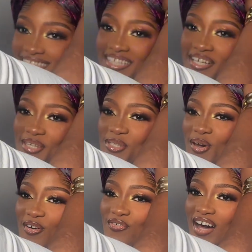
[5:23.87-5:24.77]
tie, you will
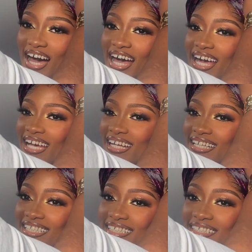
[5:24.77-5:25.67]
not be
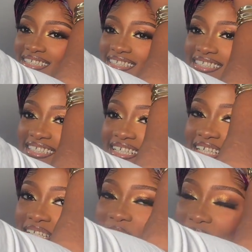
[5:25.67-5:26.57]
confused. So I
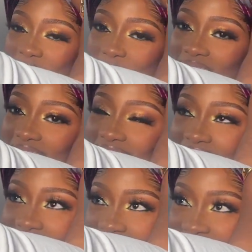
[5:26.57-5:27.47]
always make sure